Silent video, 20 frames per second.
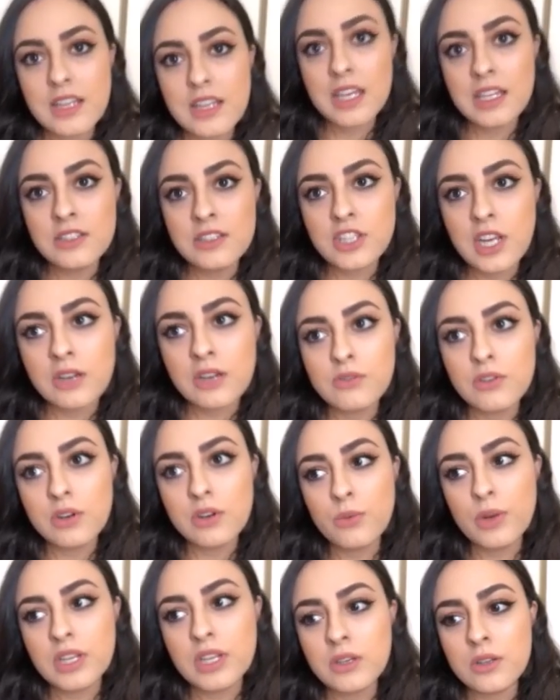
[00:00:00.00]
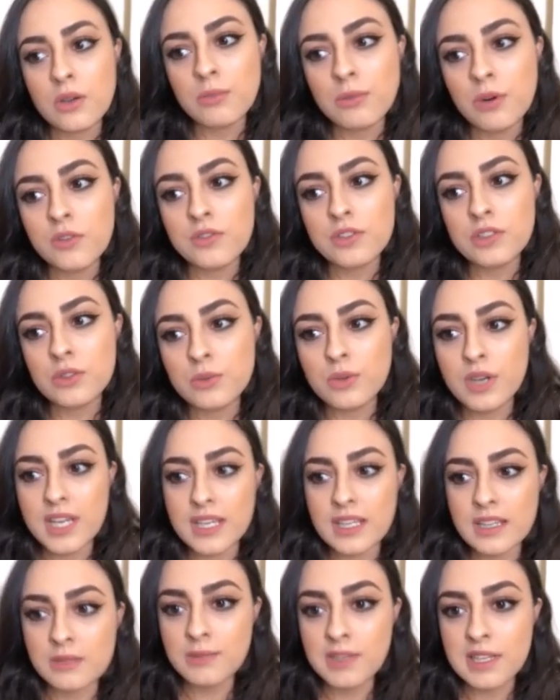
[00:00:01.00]
in general, when you come over to work in
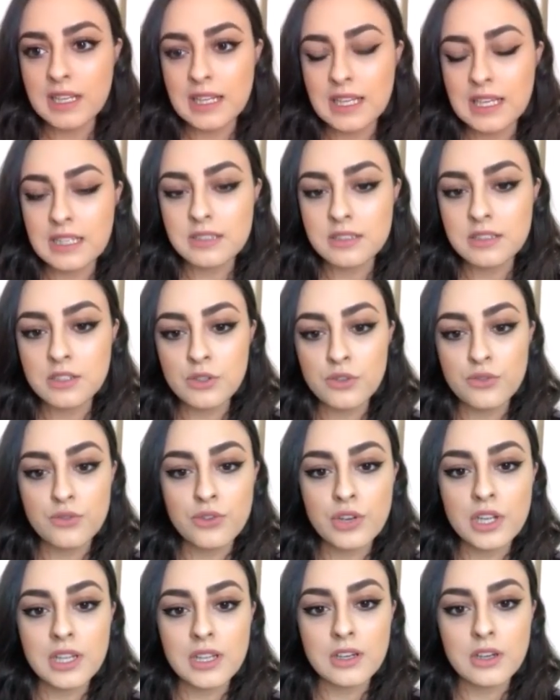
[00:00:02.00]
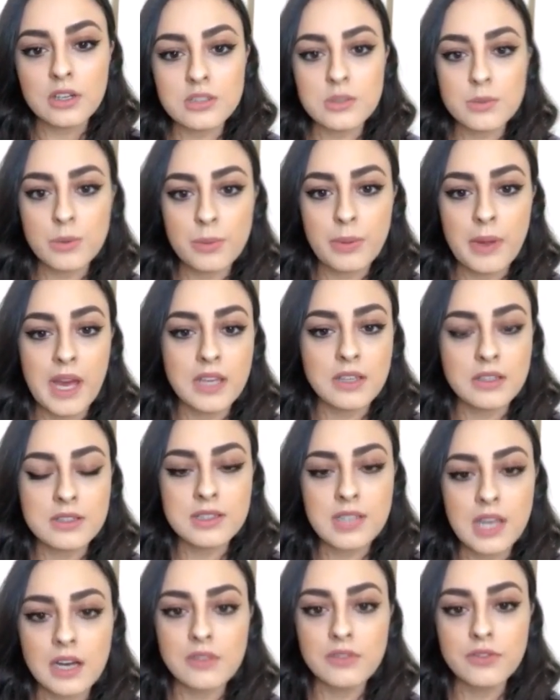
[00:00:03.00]
the Middle East, you've really got to prepare
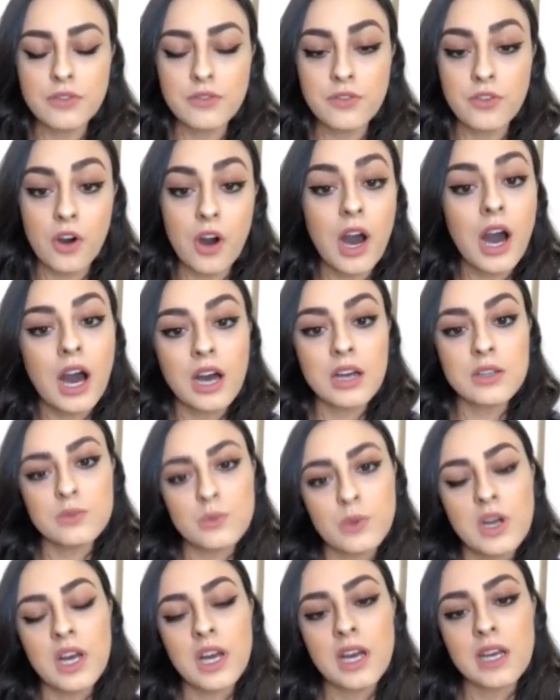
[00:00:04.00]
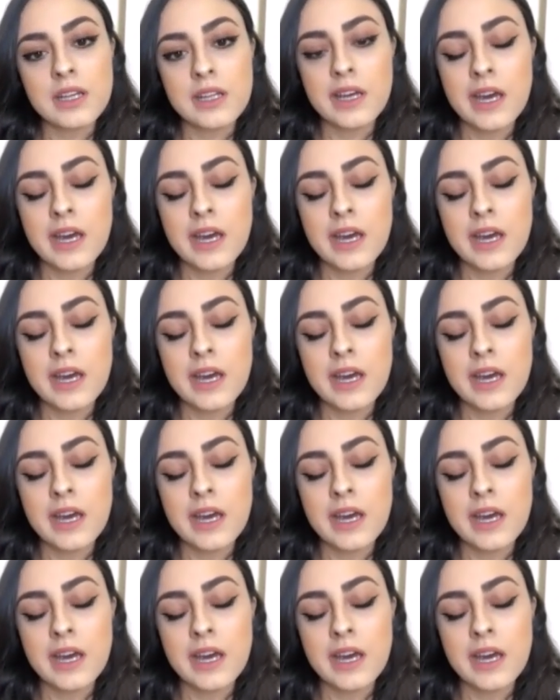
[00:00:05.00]
yourself for hard work.